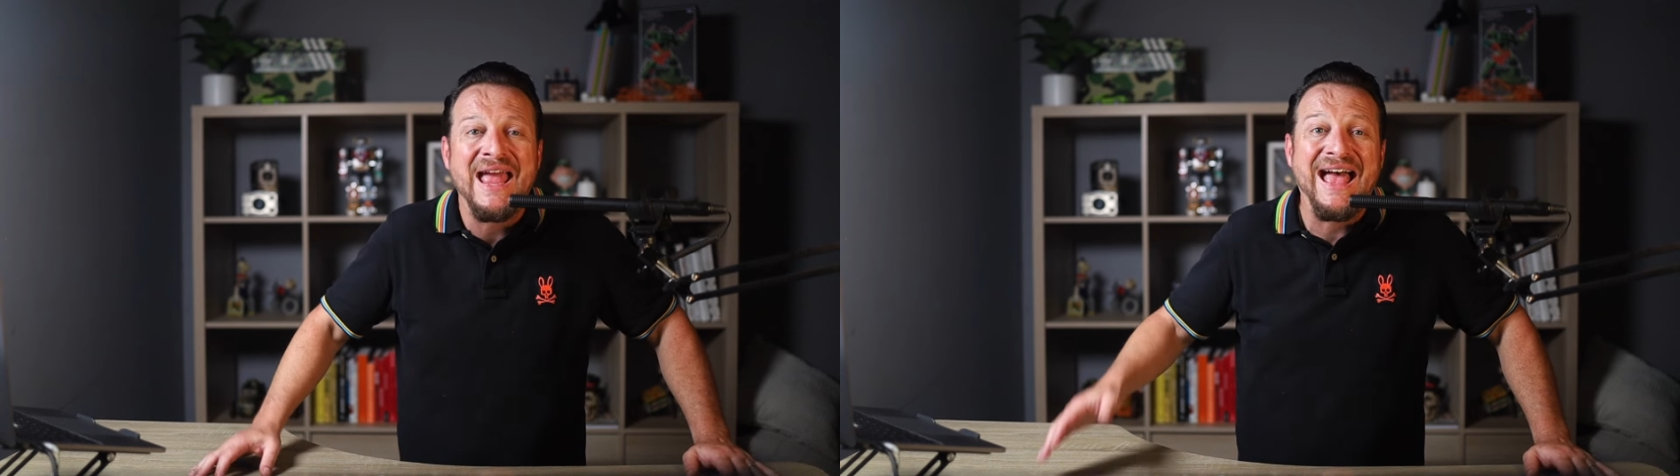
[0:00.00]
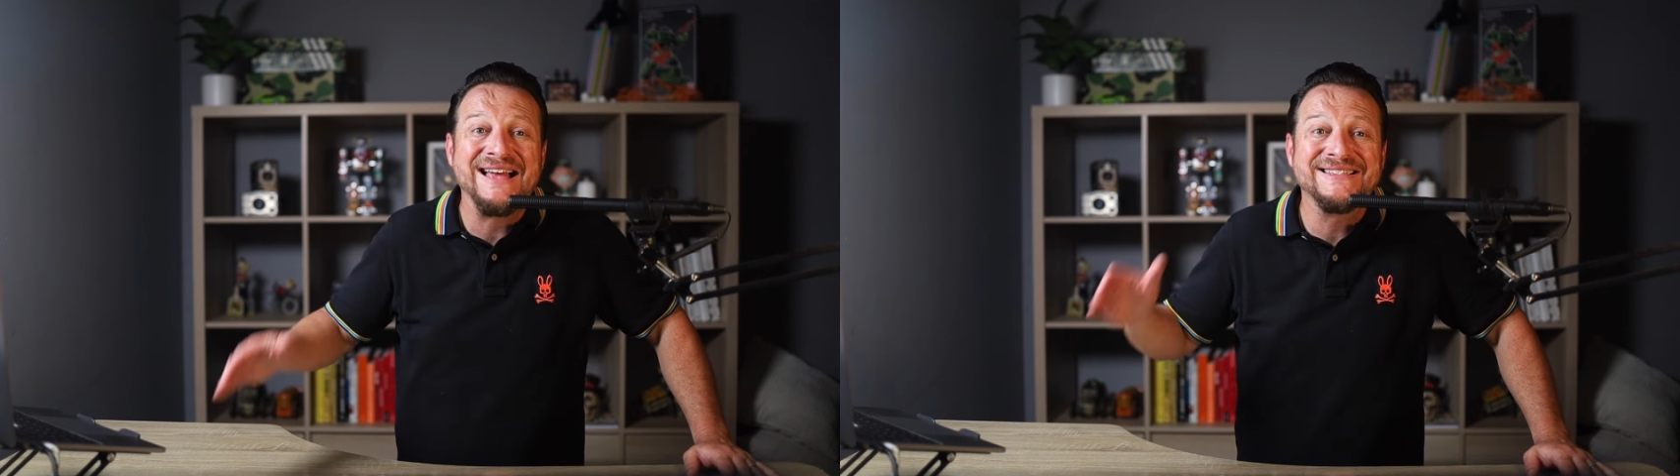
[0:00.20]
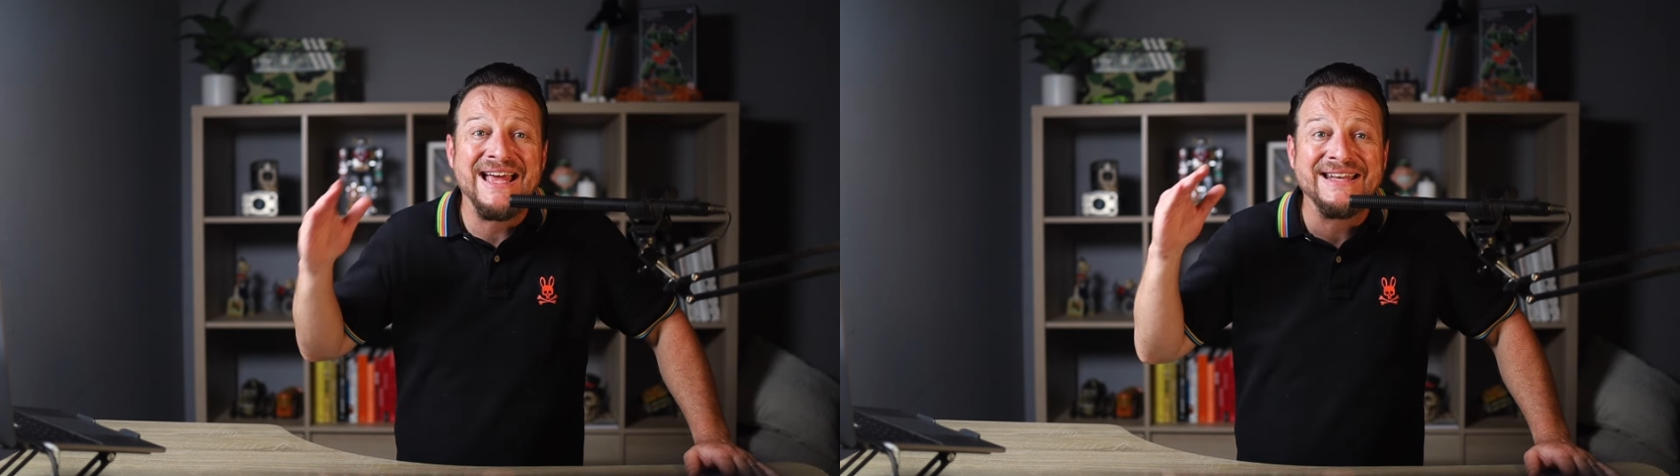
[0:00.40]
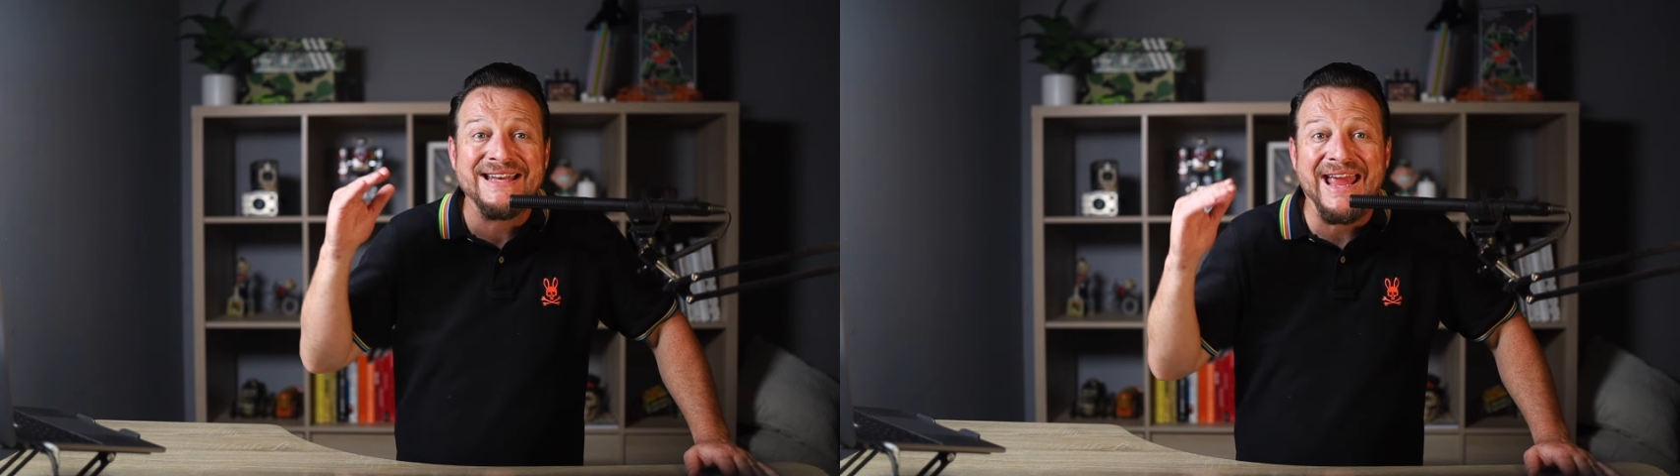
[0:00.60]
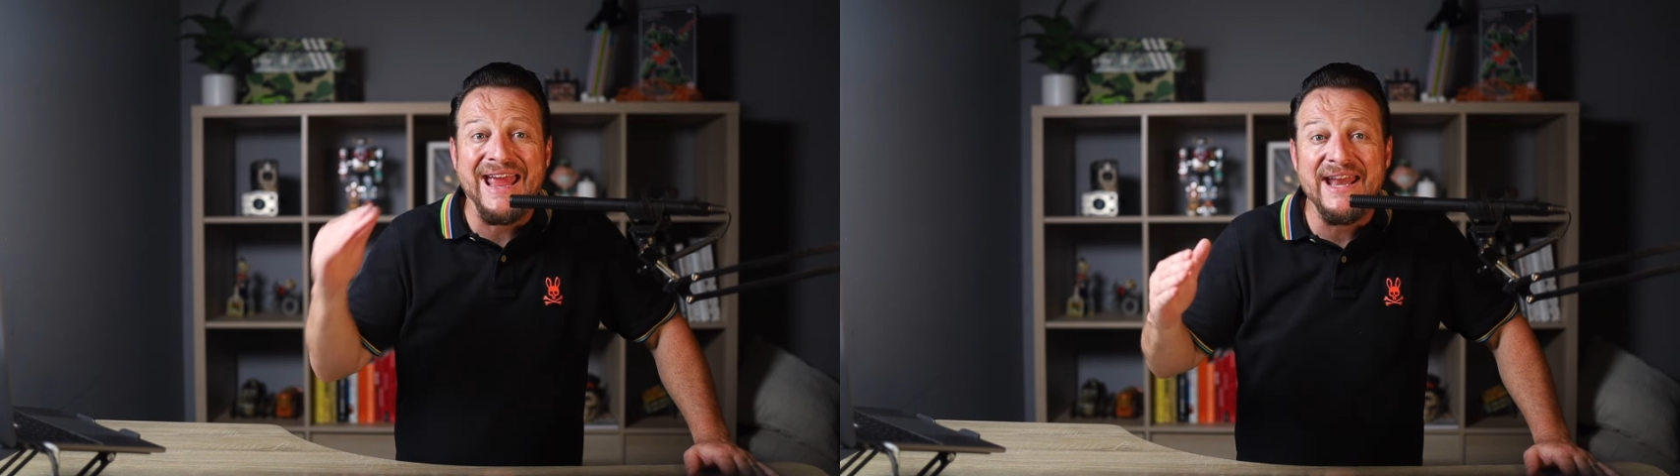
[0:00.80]
has had
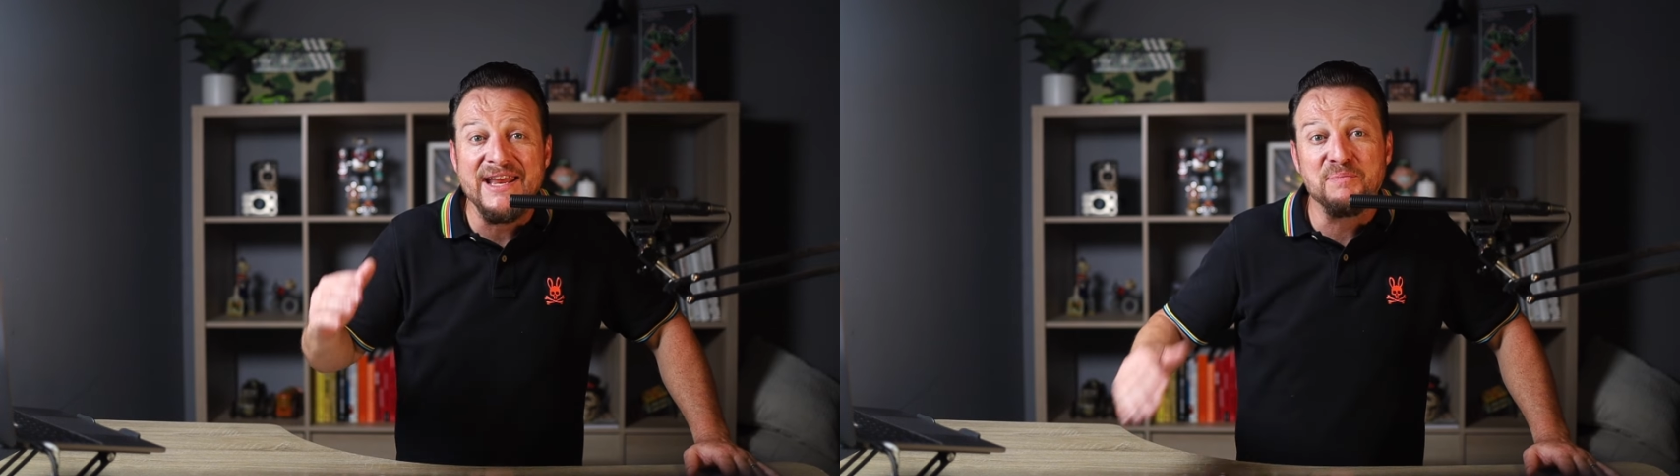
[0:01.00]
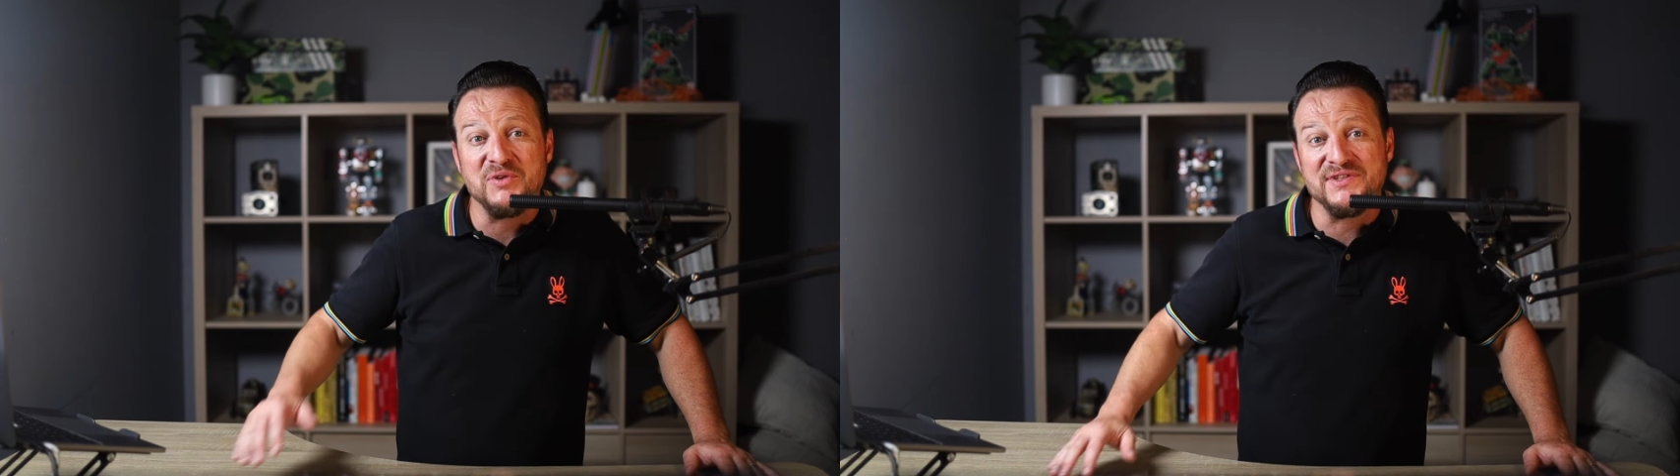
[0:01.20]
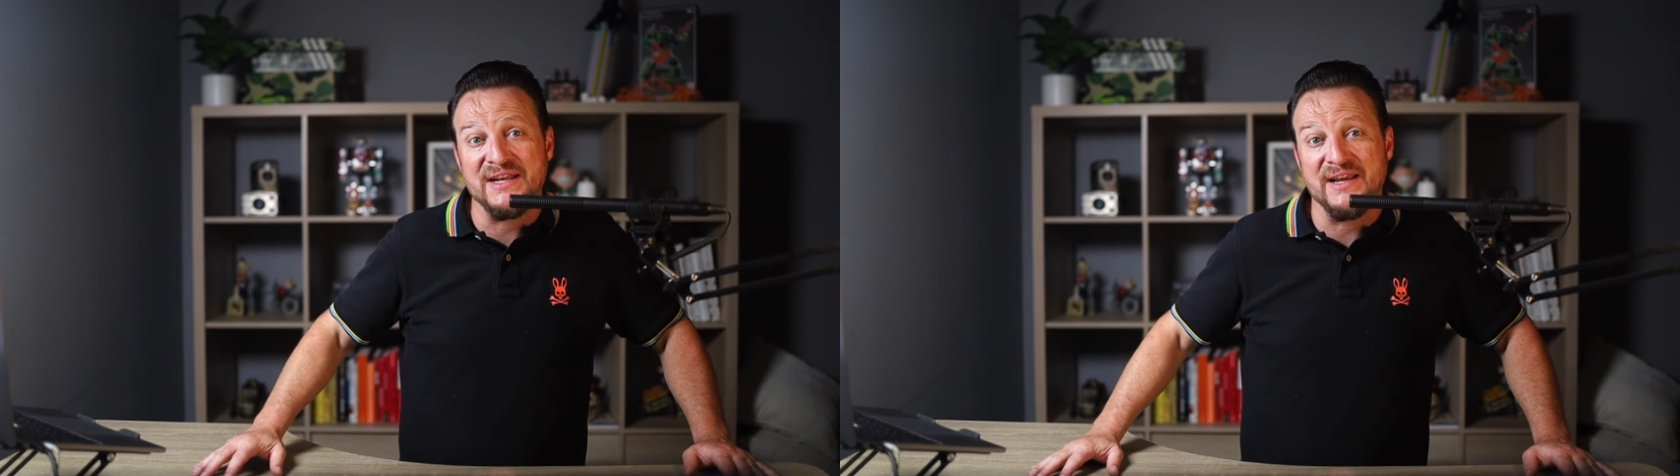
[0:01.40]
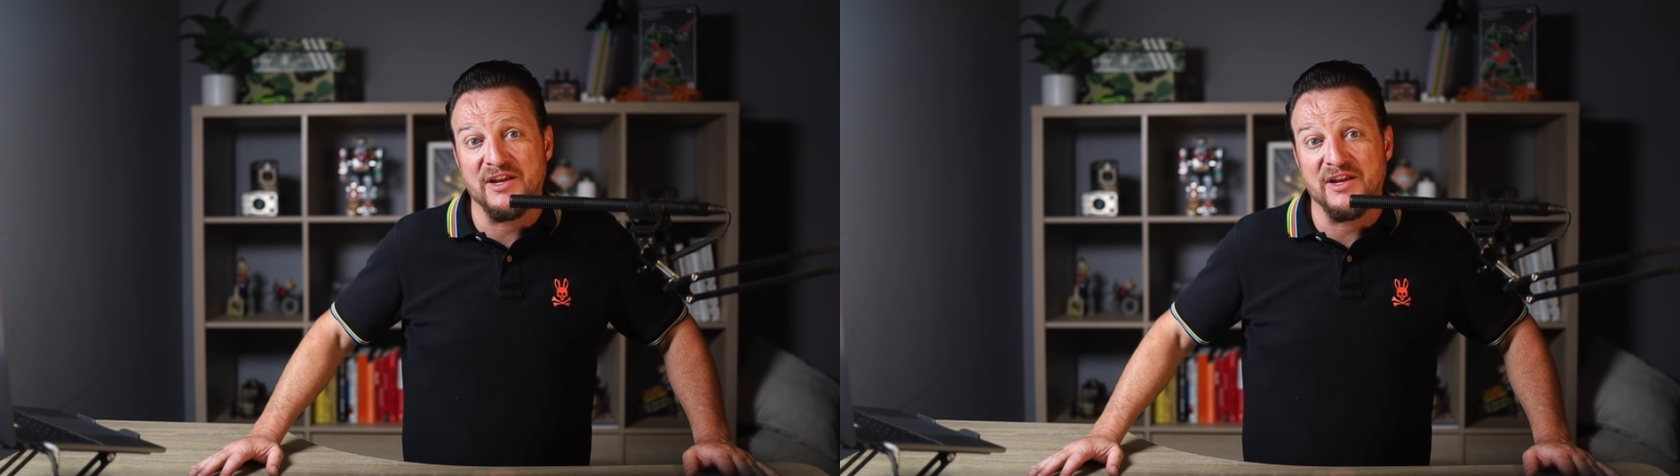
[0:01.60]
an eighty percent